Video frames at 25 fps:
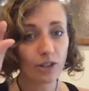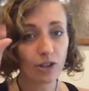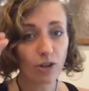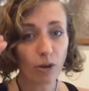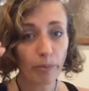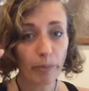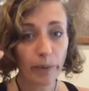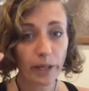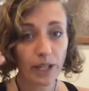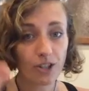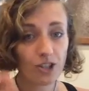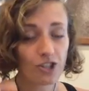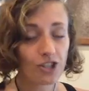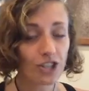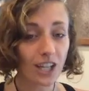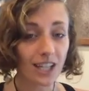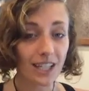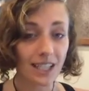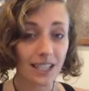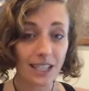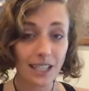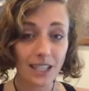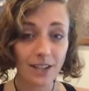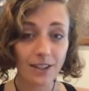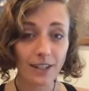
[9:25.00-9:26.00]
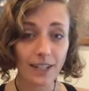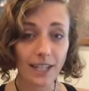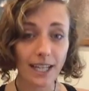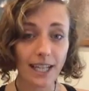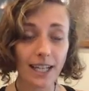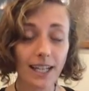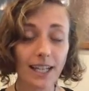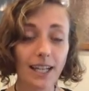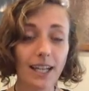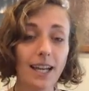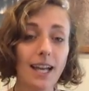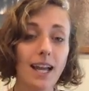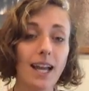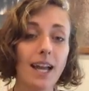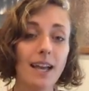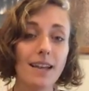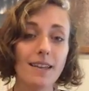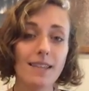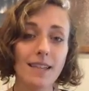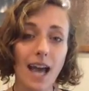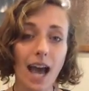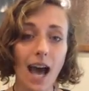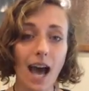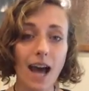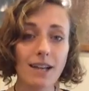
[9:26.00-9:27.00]
pinch like an earring
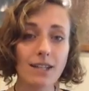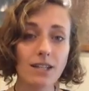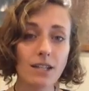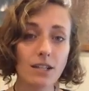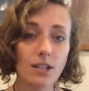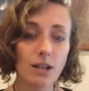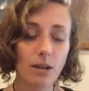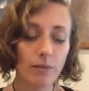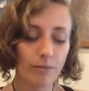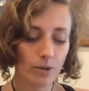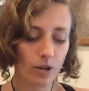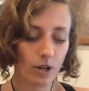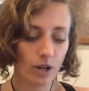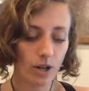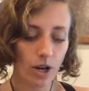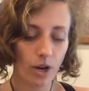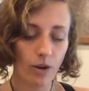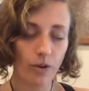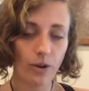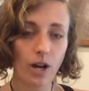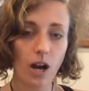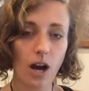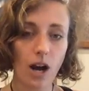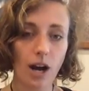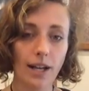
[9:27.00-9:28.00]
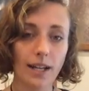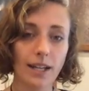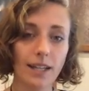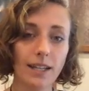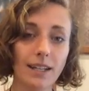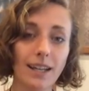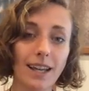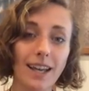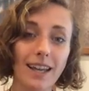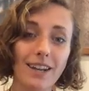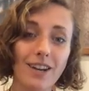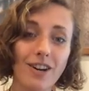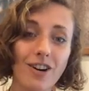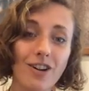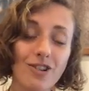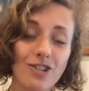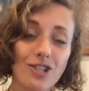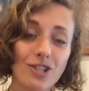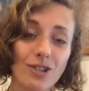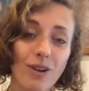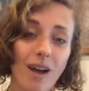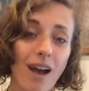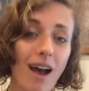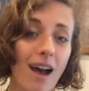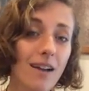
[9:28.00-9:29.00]
that has a number code on it, and it
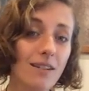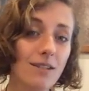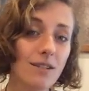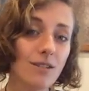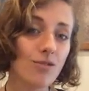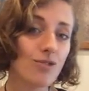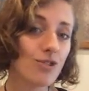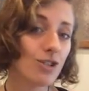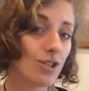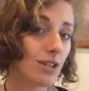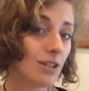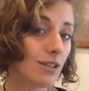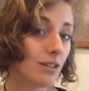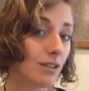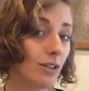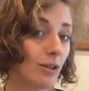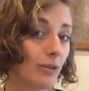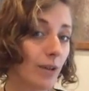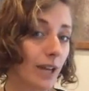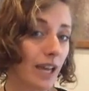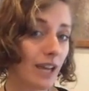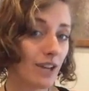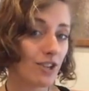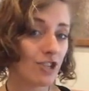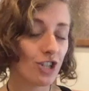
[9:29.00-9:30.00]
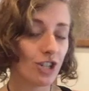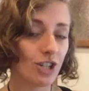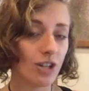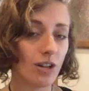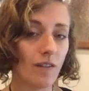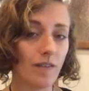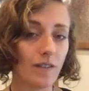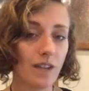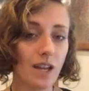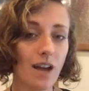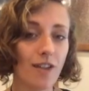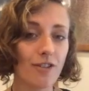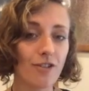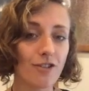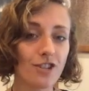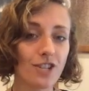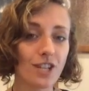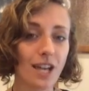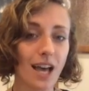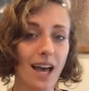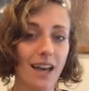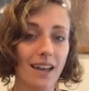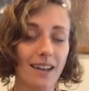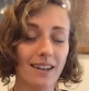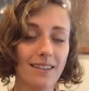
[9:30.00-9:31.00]
also has usually the location on the other
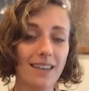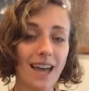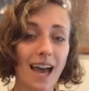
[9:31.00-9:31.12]
side.